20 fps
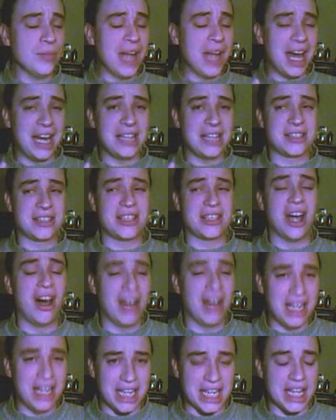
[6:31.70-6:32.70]
And it's
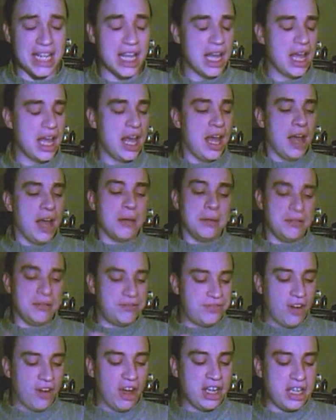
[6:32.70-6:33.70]
tiny. I mean,
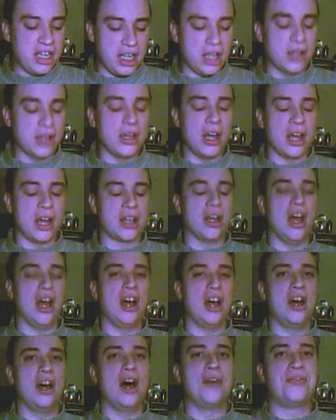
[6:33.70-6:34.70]
finding
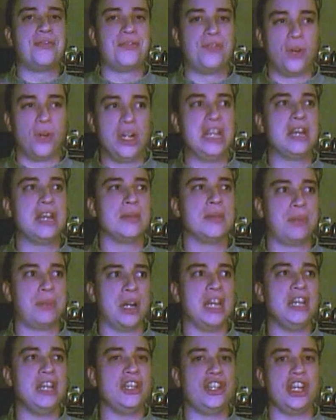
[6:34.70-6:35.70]
a fully
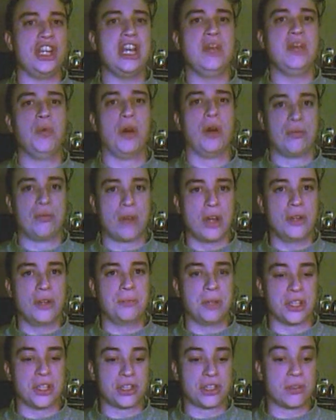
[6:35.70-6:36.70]
complete G1
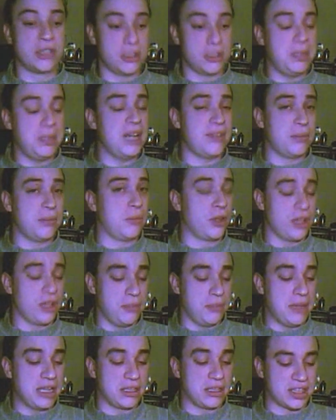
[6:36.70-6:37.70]
Roadbuster is a bit of a
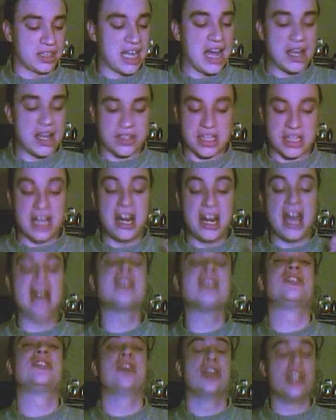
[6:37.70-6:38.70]
monumental task, and
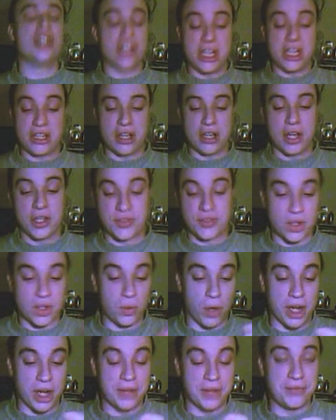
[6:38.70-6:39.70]
as such, it goes for
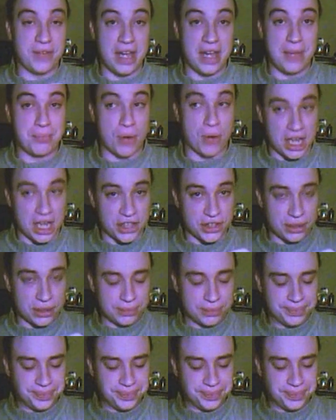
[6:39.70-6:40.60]
quite a fair price.